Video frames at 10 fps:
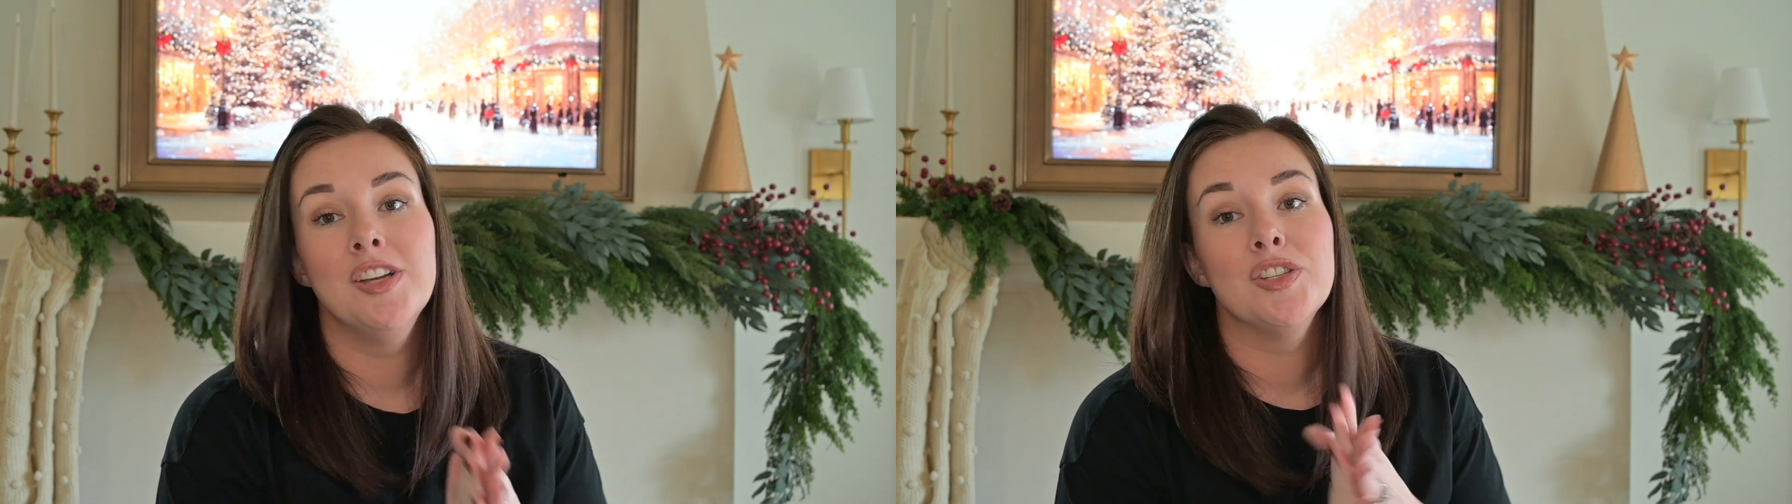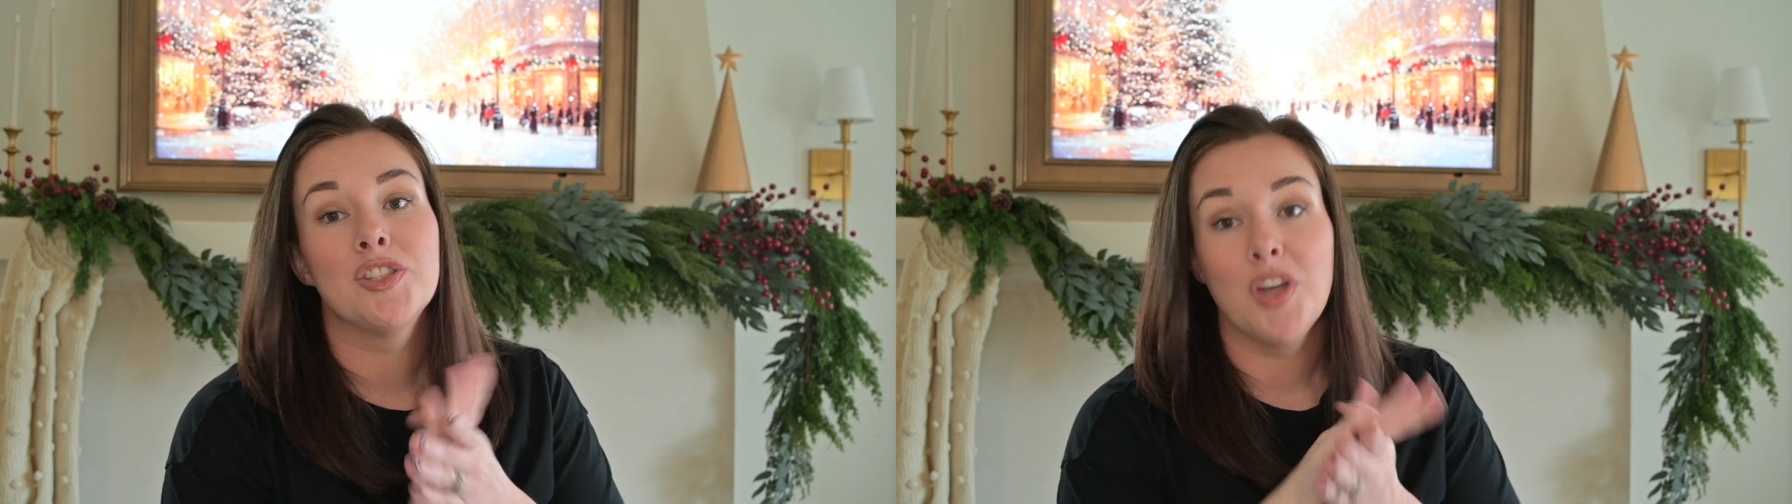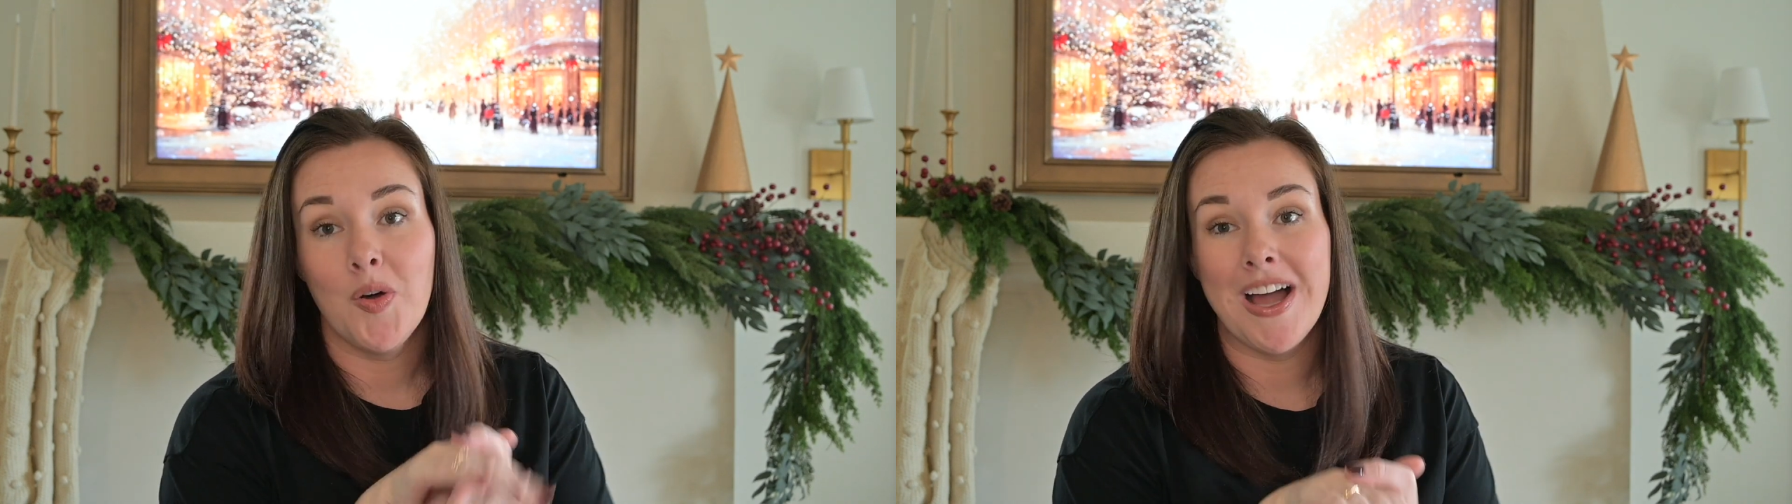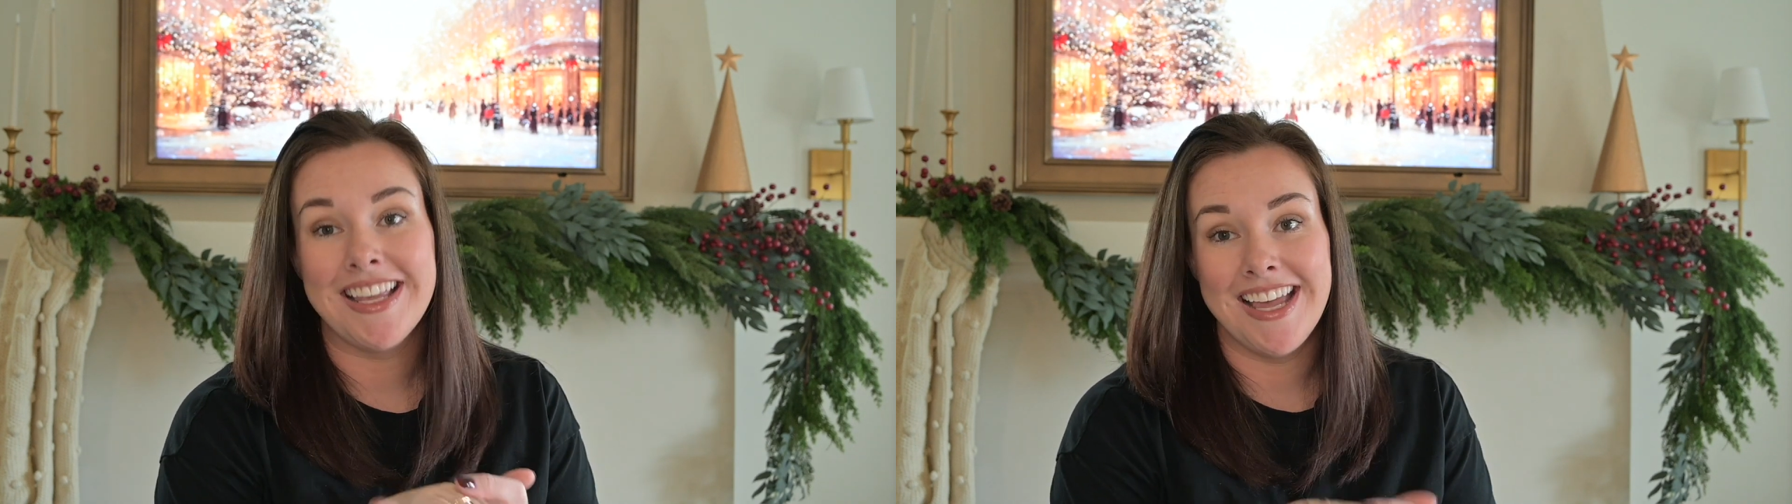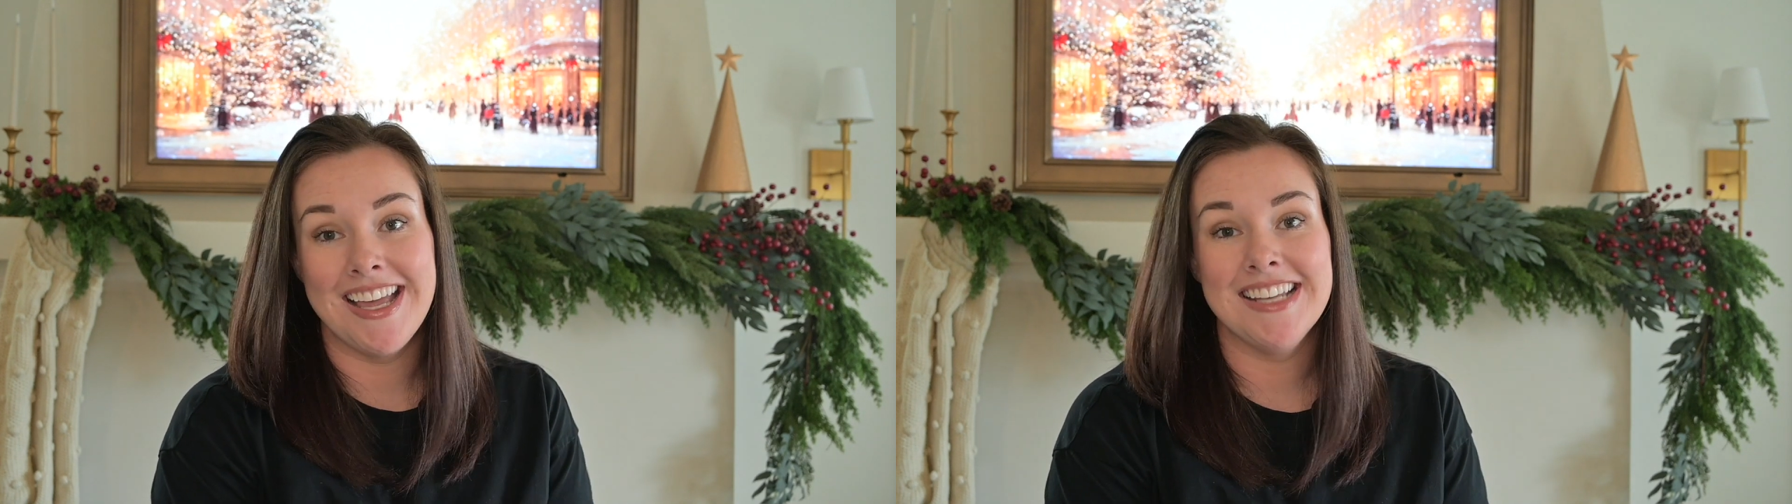So
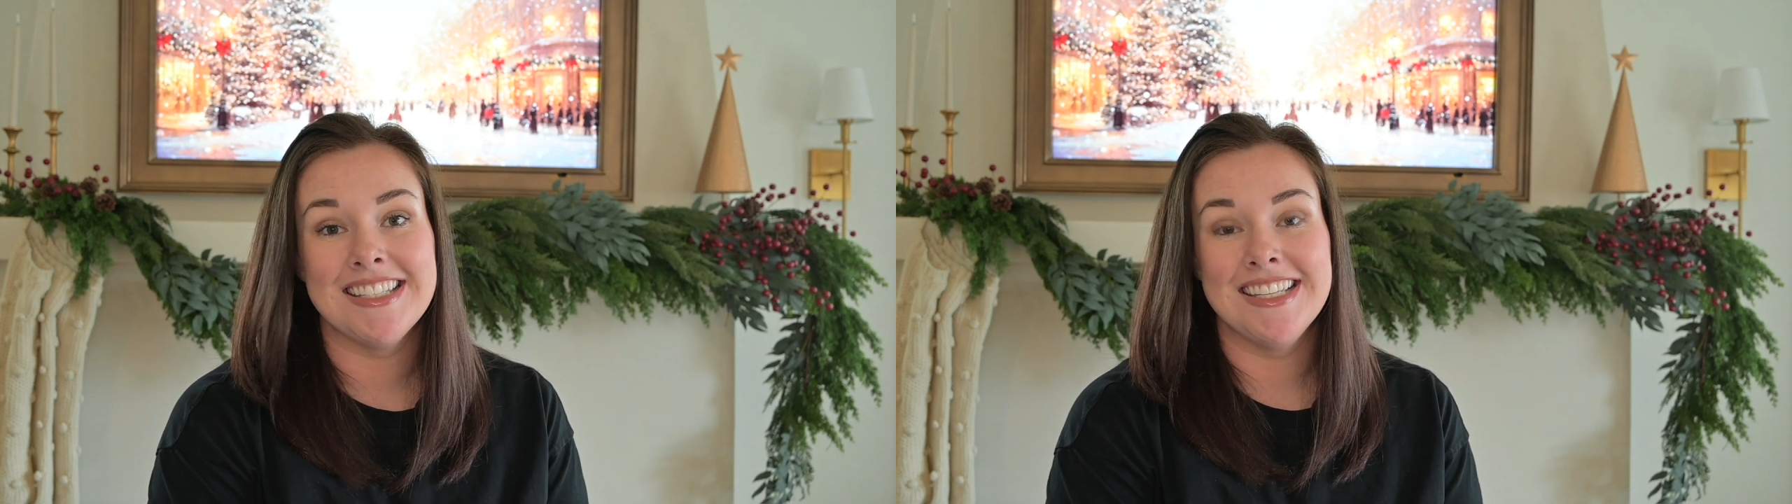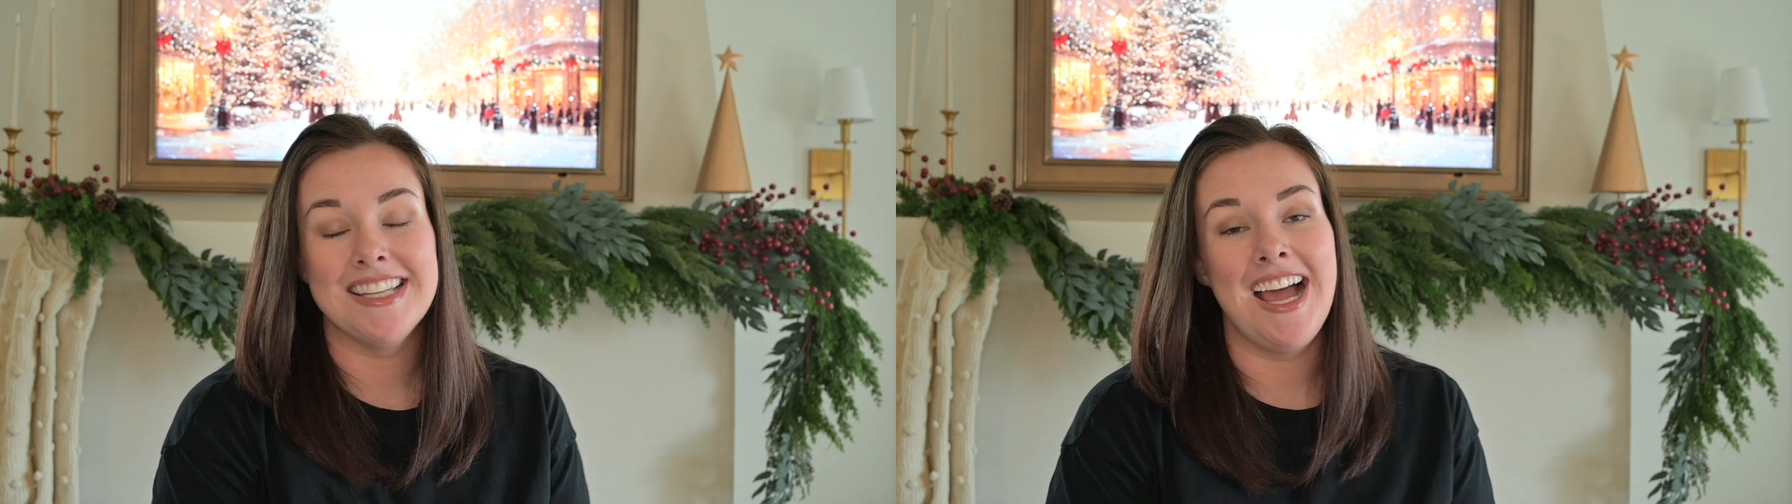again, since